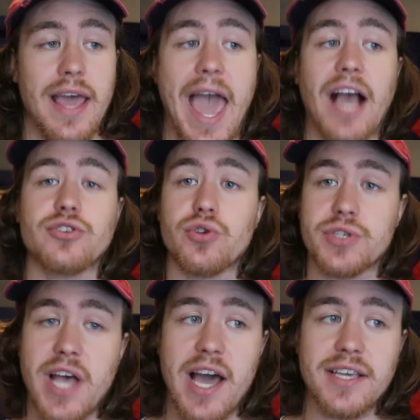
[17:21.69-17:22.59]

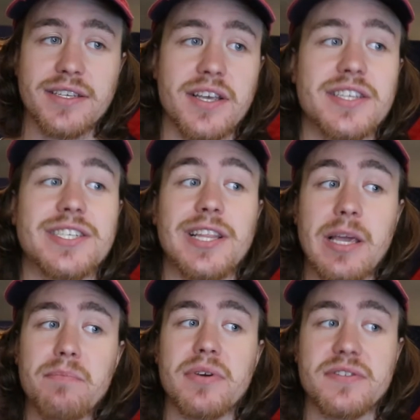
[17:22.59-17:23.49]
Exercise,
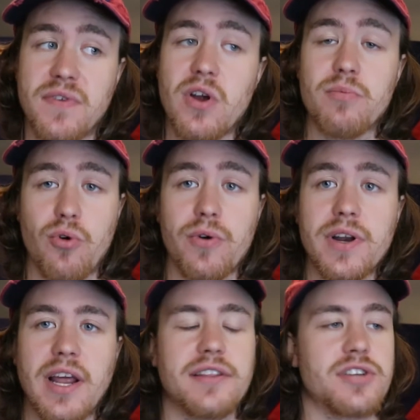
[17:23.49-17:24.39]
sleep is very
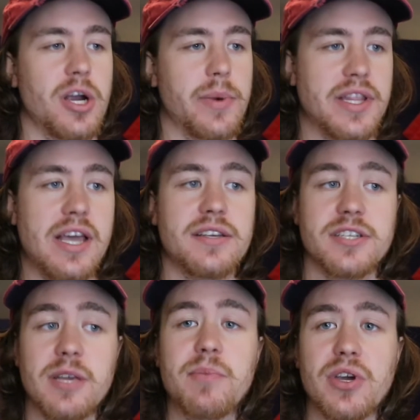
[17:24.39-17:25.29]
important. I didn't talk about that.
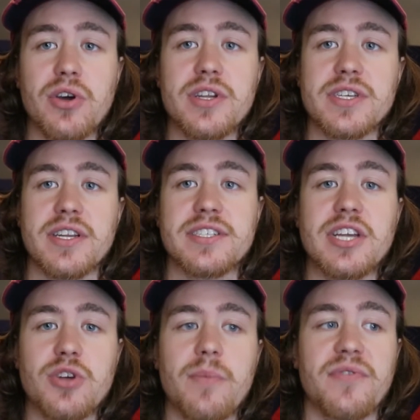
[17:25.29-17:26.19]
Sleeping good is gonna
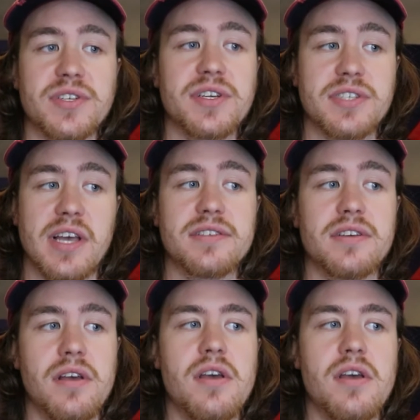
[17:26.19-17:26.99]
set you up for success.